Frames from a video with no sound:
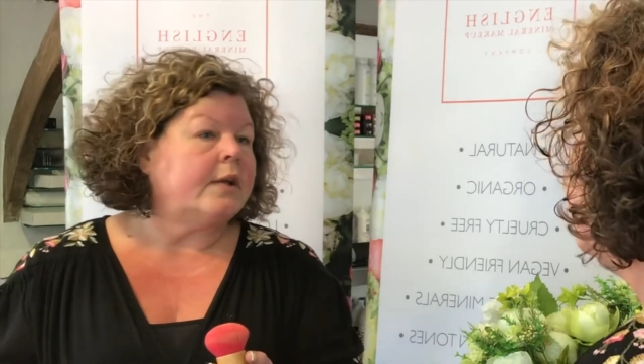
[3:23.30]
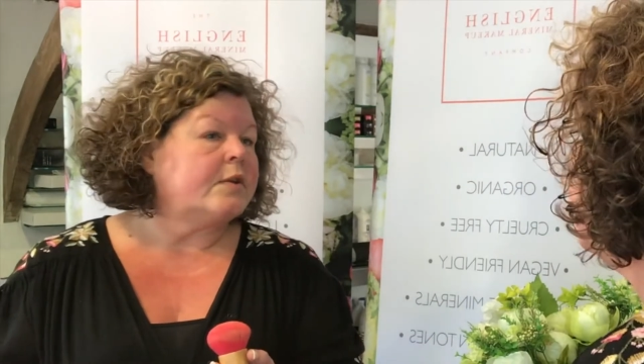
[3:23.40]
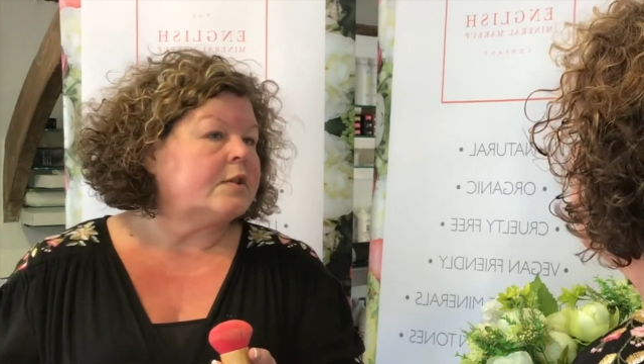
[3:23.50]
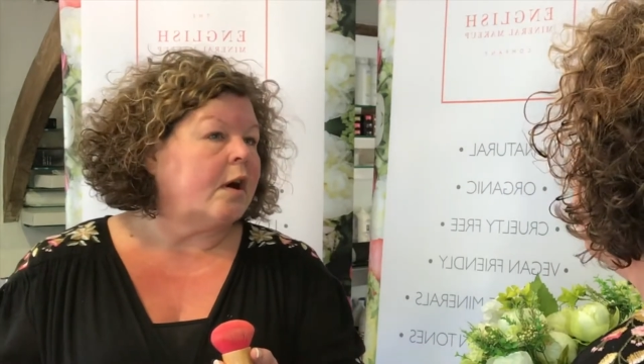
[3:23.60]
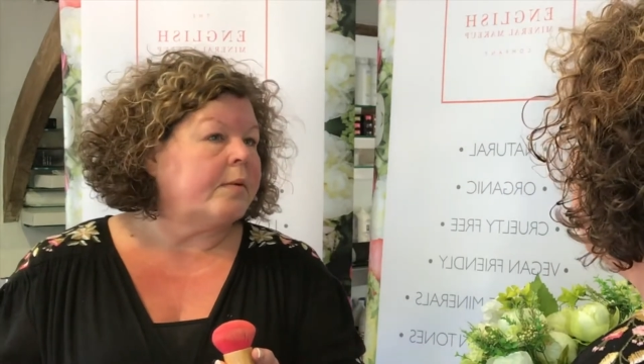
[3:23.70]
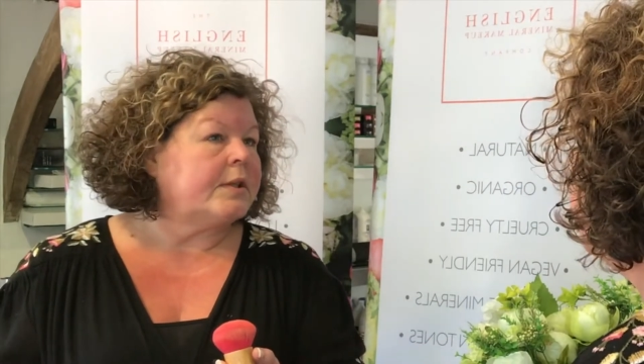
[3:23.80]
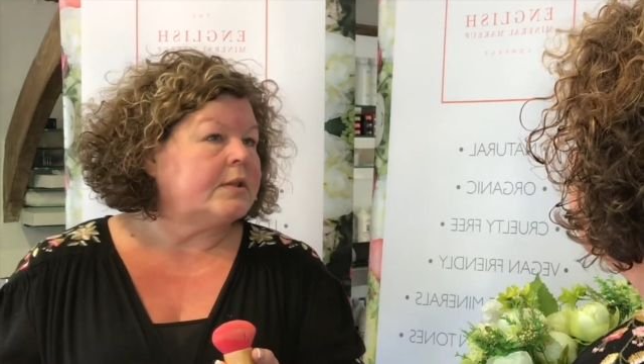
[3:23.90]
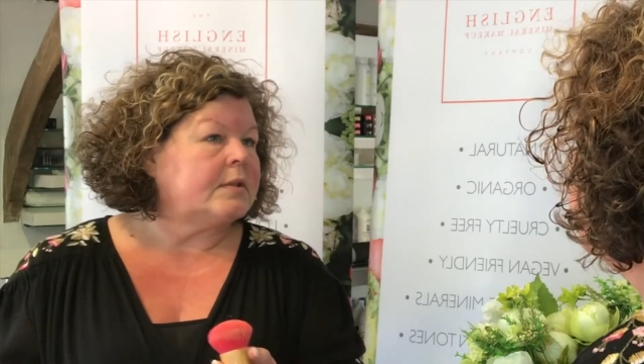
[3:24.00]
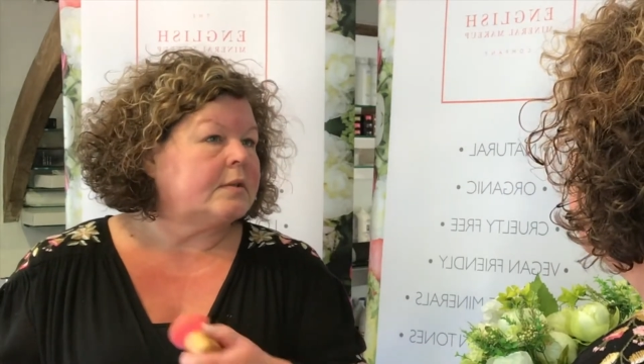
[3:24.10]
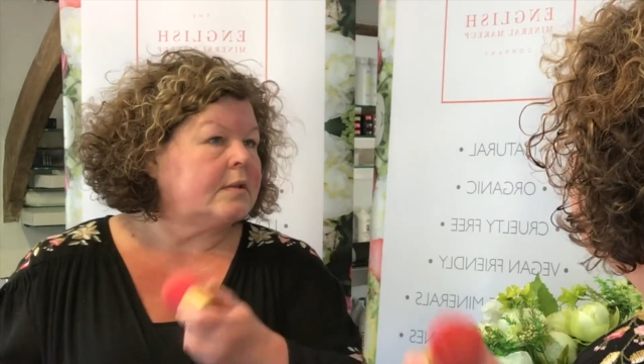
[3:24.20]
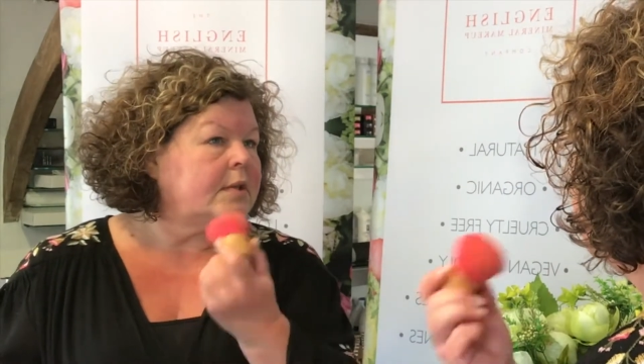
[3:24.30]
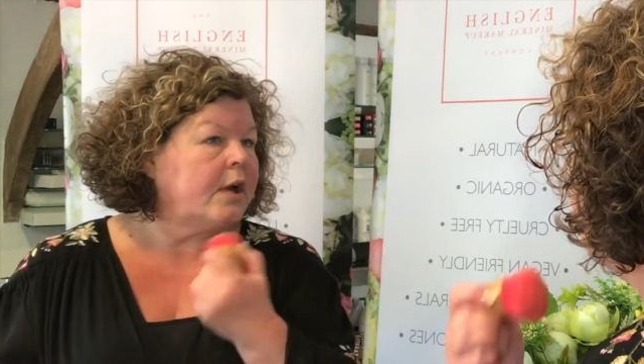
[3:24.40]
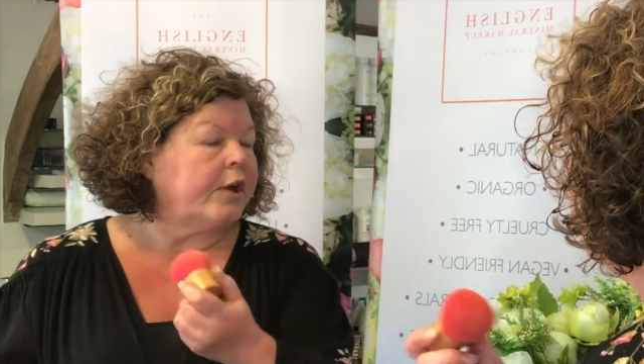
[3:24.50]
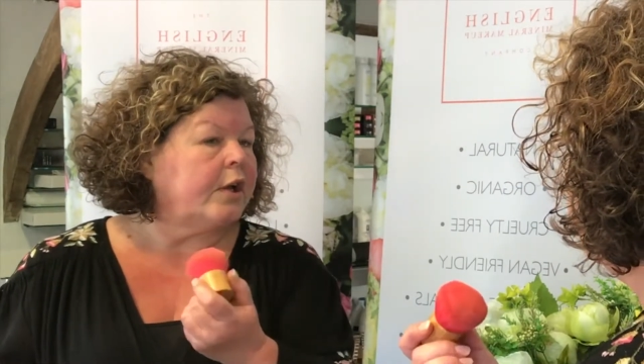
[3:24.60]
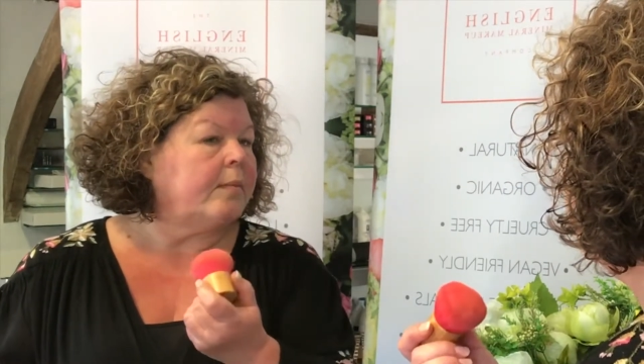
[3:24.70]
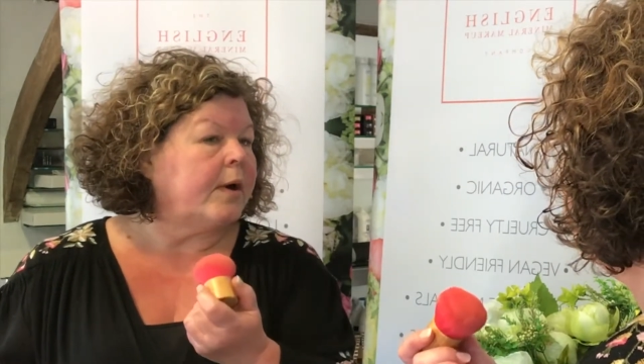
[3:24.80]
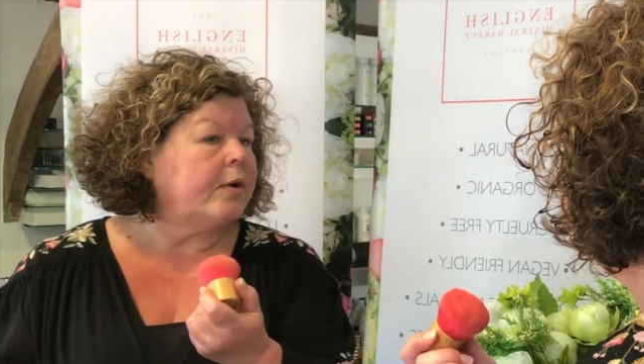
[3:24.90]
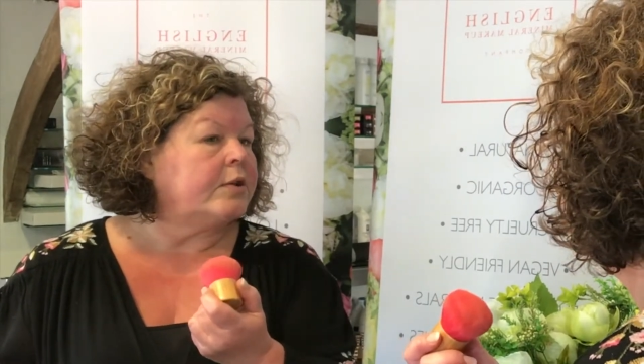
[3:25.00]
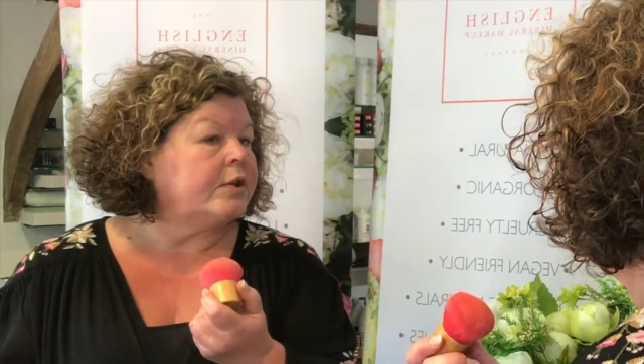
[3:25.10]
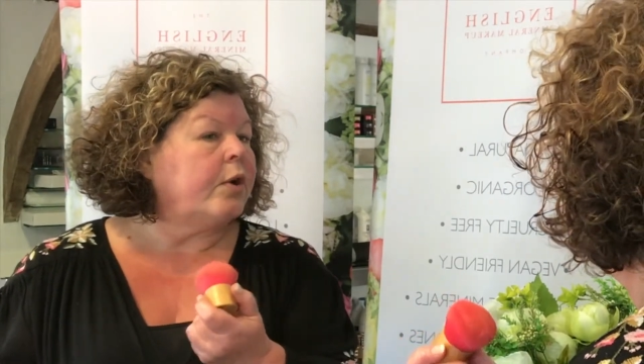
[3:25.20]
and you start with a circular
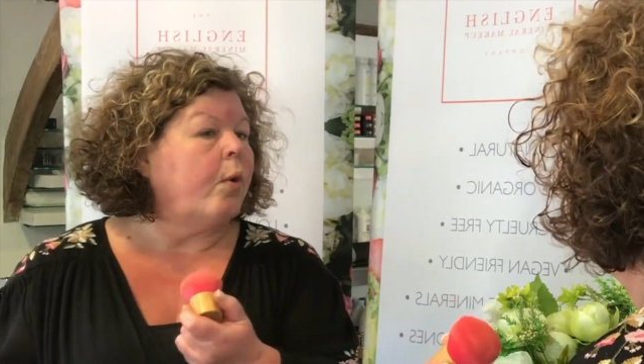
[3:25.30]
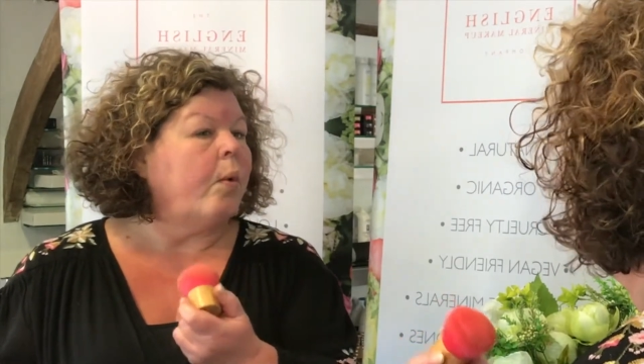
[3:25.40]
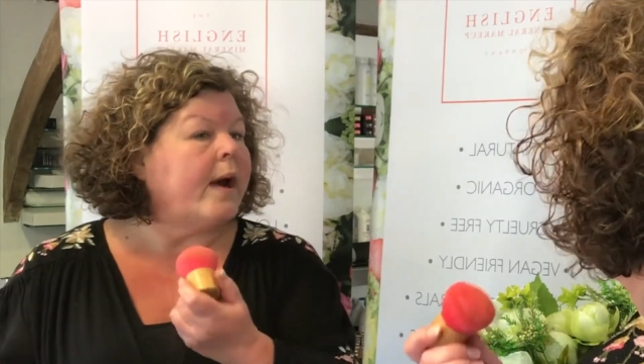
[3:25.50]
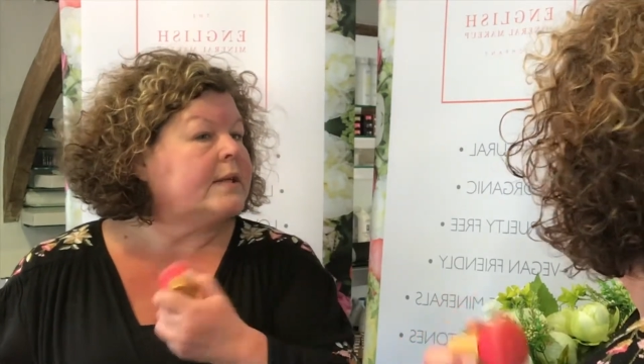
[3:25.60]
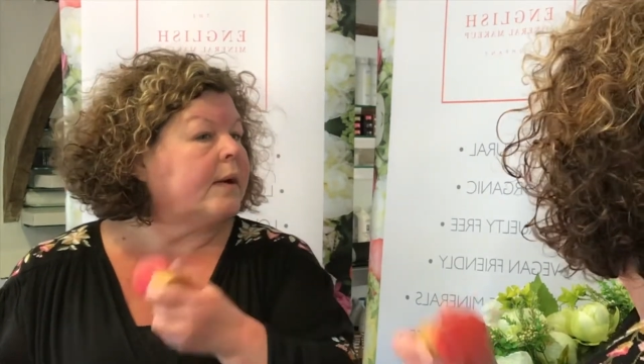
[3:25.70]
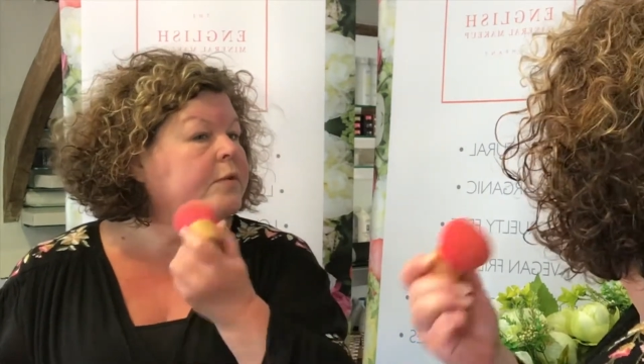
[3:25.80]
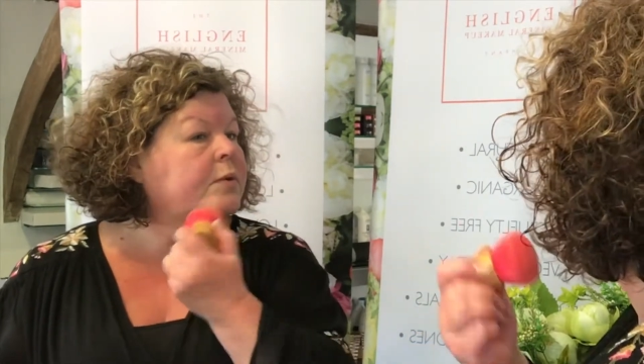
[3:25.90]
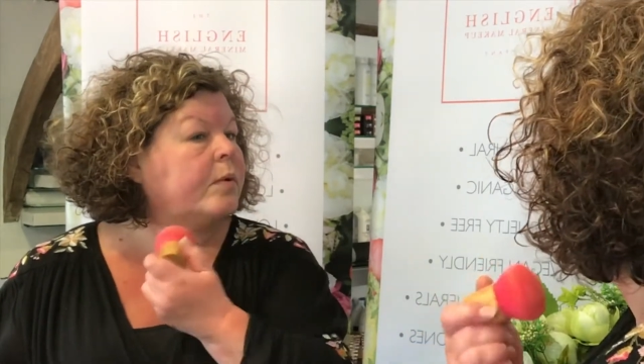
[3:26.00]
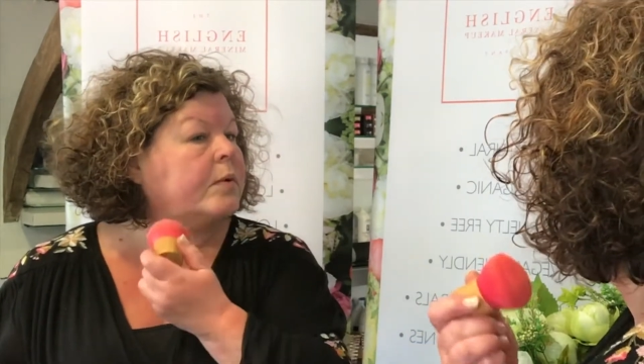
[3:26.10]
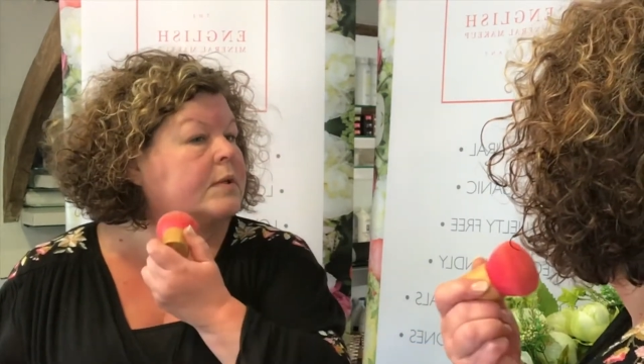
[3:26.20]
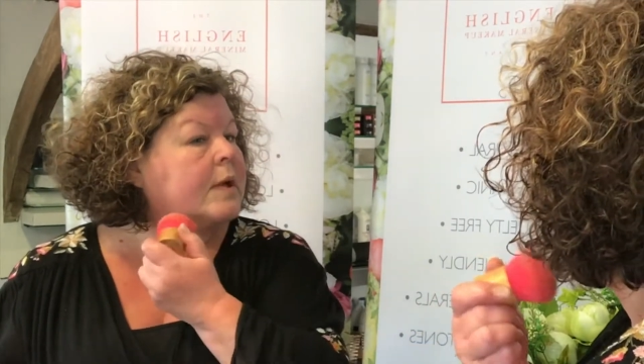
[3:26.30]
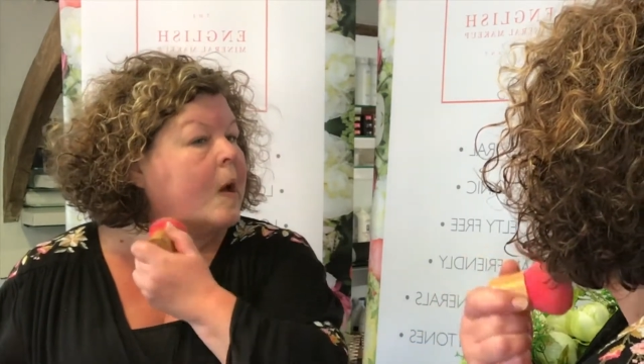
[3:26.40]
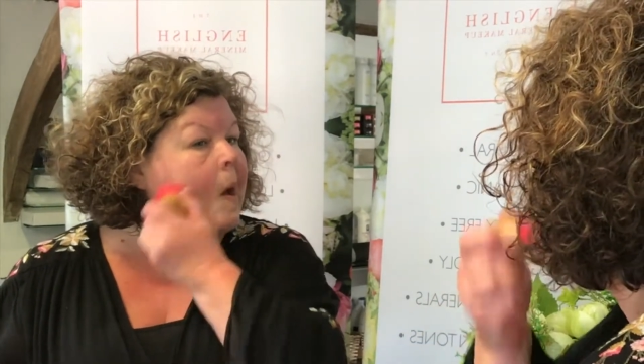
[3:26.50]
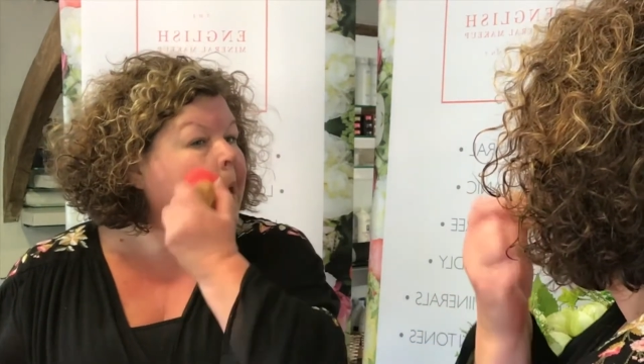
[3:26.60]
motion, always up towards